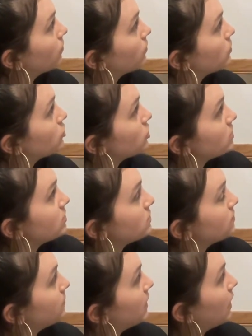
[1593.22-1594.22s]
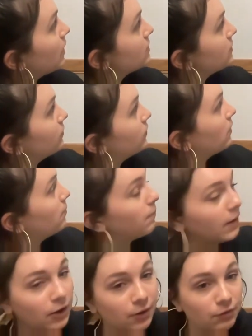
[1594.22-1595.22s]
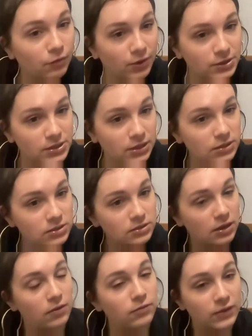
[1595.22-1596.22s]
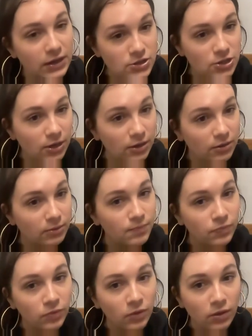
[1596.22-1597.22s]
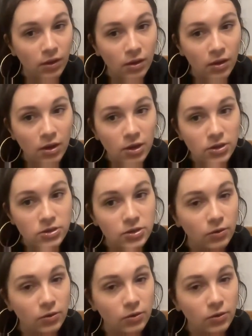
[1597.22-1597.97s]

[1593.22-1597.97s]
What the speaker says: just because of the bigger forces of nature. So